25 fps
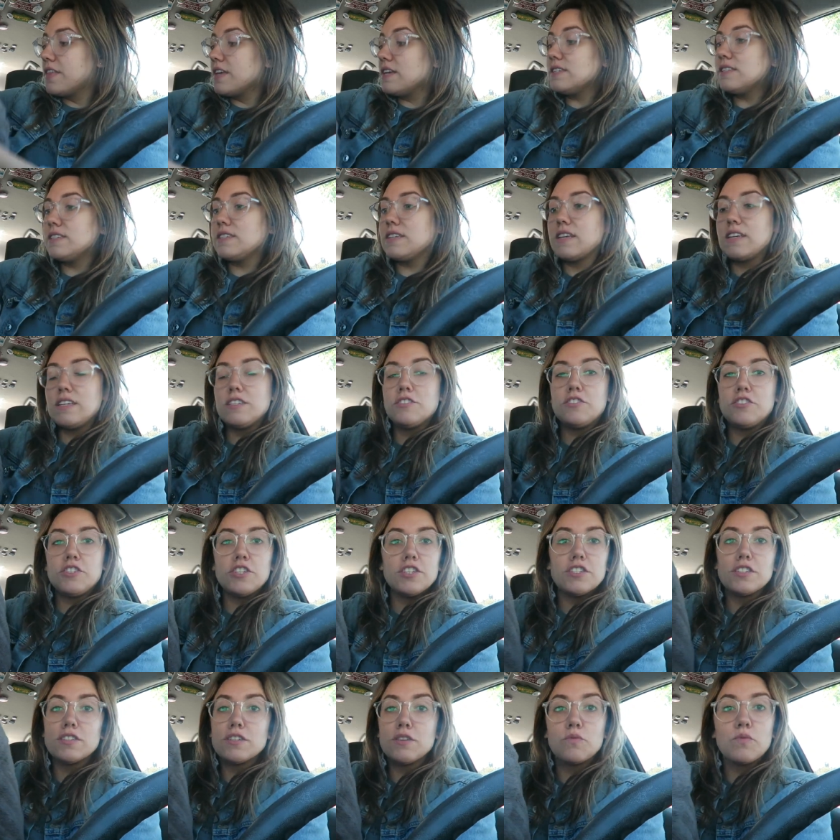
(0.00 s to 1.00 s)
This is
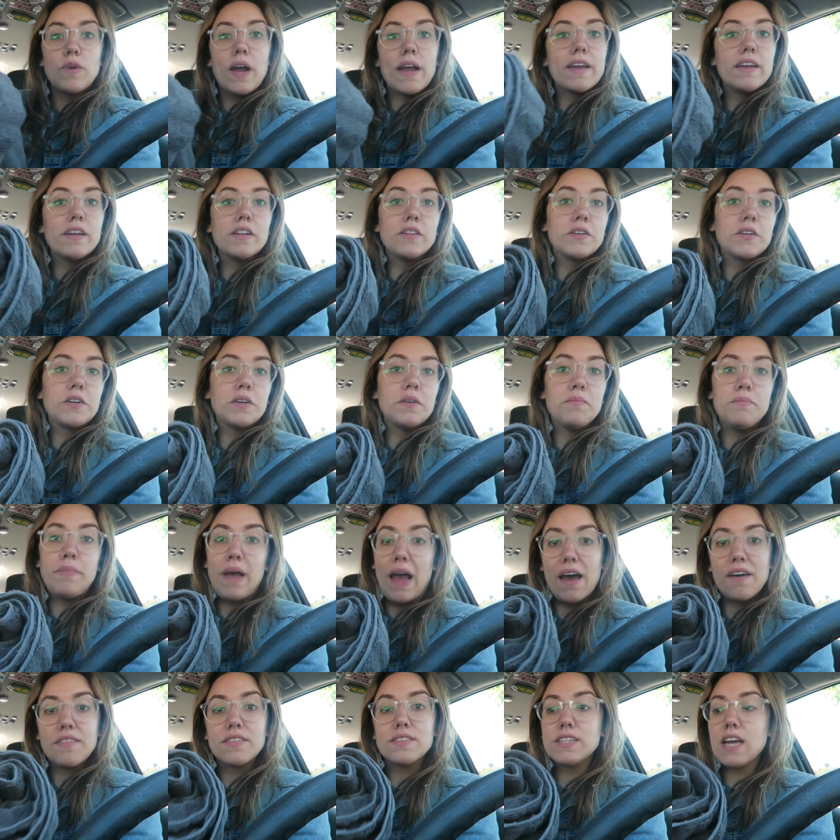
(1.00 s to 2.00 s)
just a regular
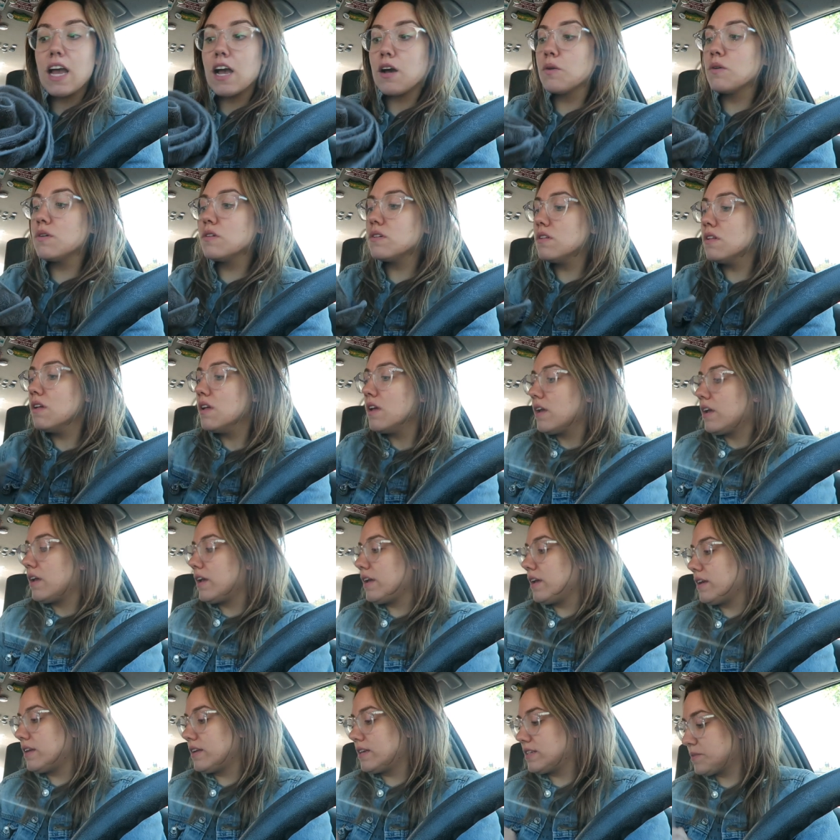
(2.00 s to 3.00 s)
bath towel.
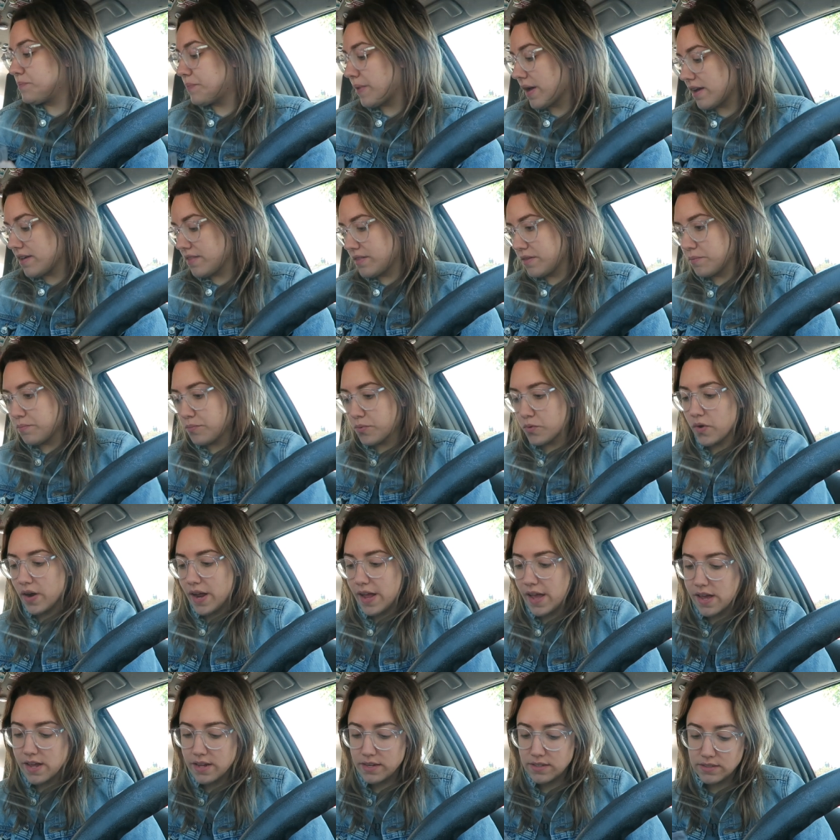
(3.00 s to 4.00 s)
It is by the
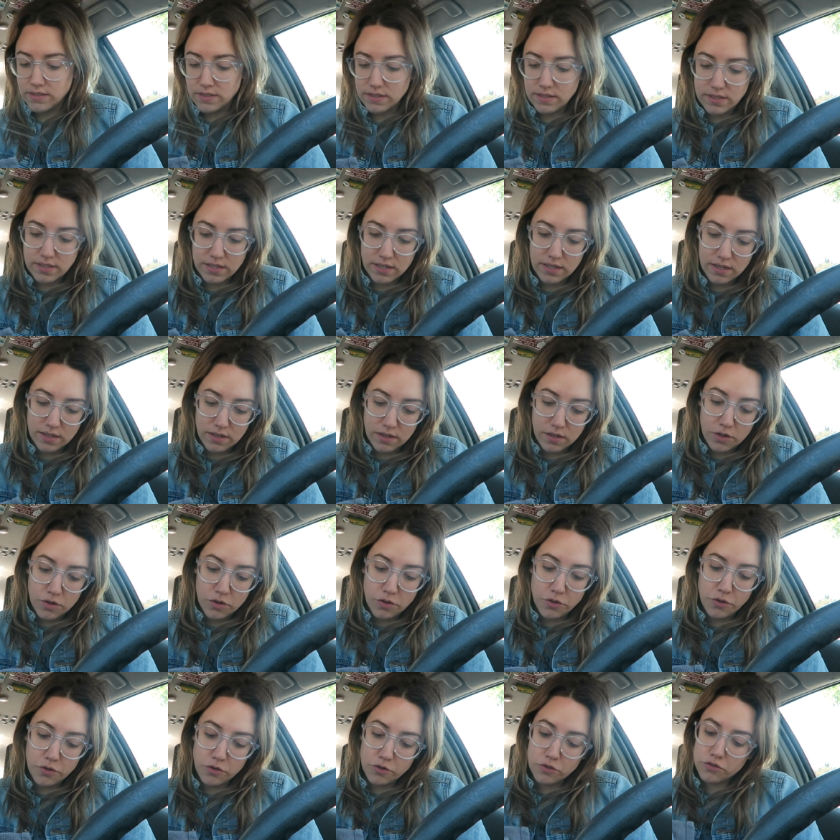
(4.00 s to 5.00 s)
brand
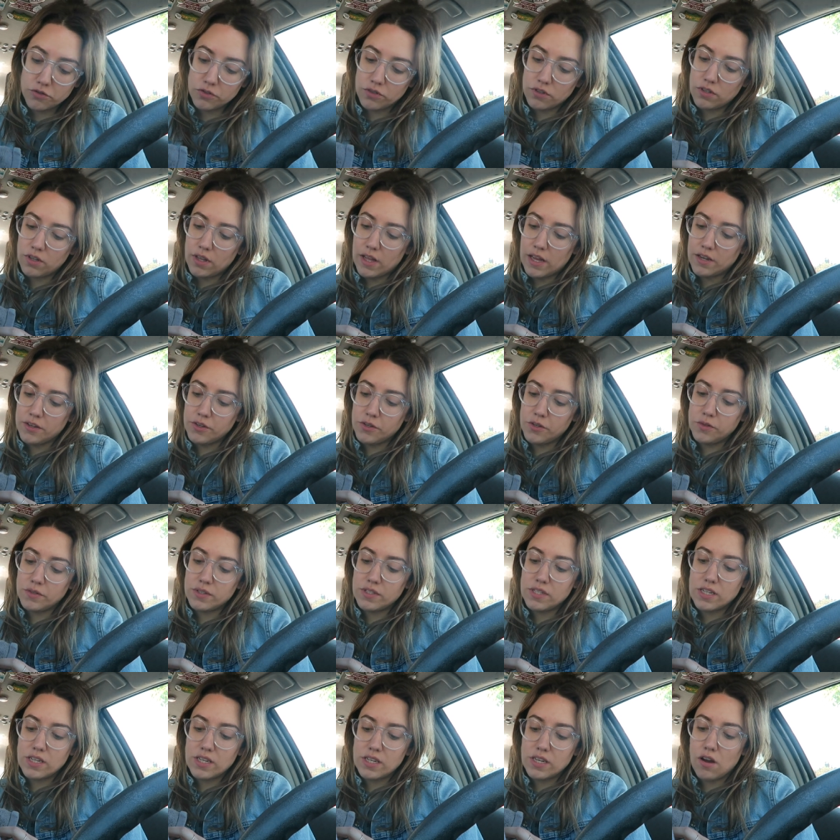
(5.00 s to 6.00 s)
NUTRL,
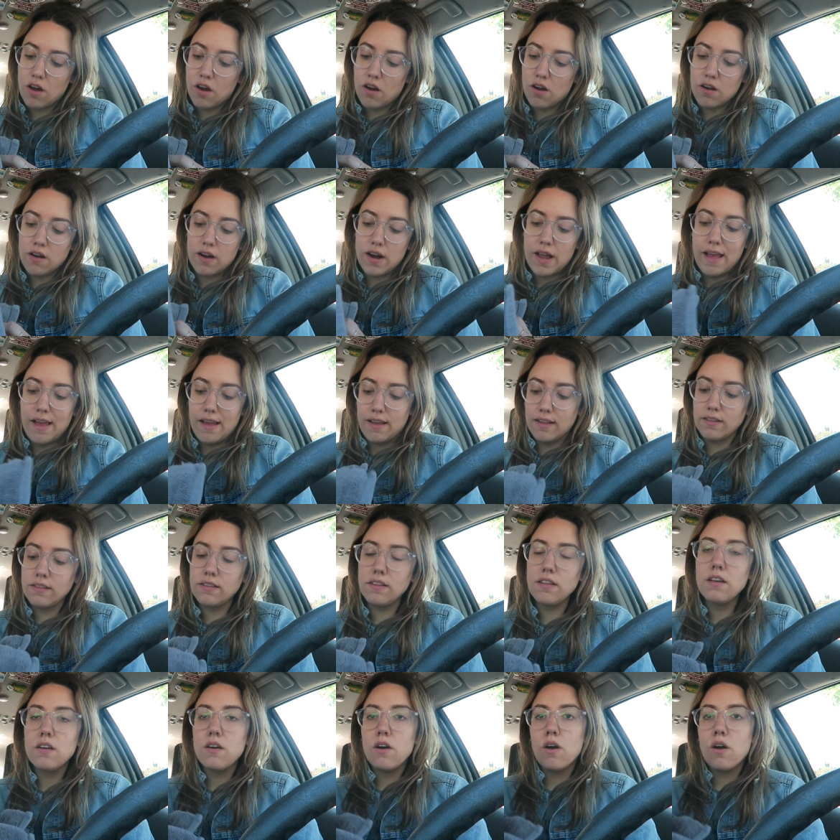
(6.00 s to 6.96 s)
N-U-T-R-L,